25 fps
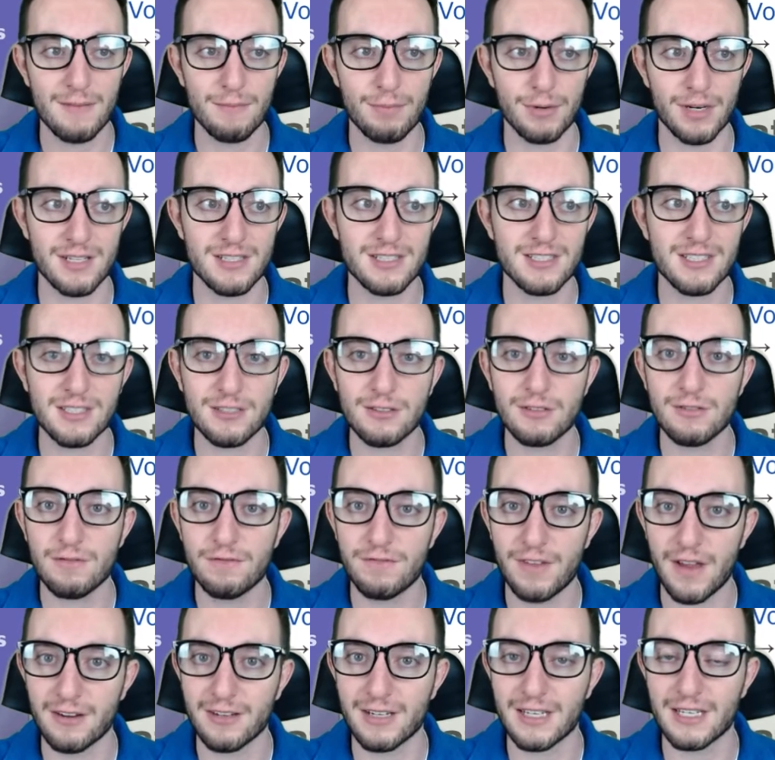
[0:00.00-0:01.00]
but it's still
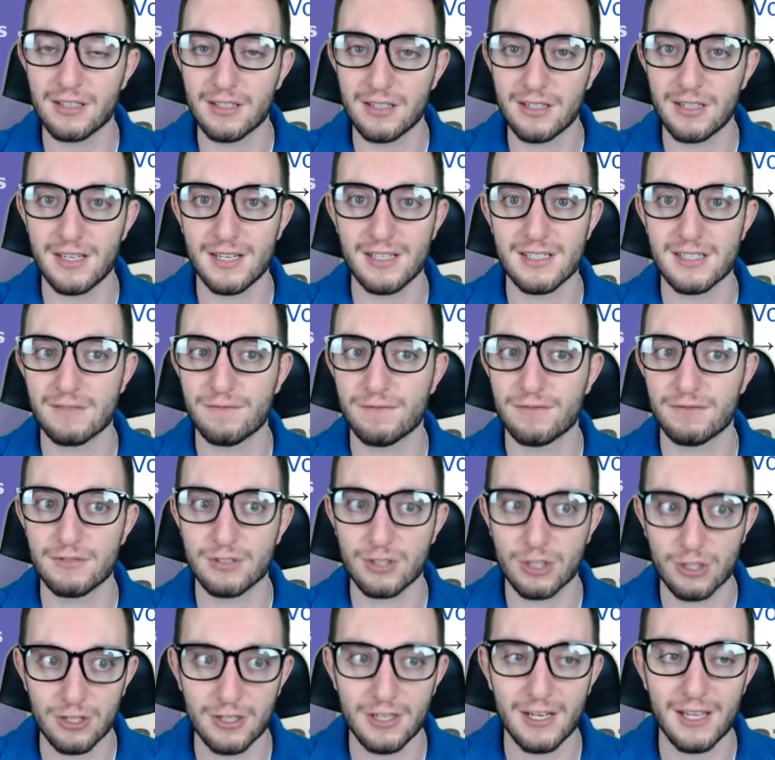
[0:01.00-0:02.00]
very good and
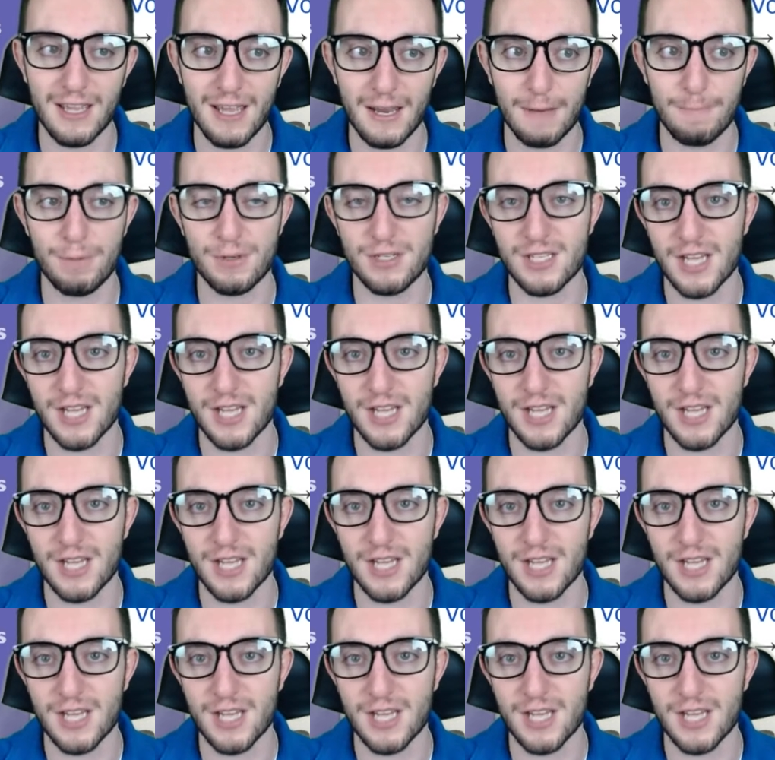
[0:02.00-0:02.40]
could hit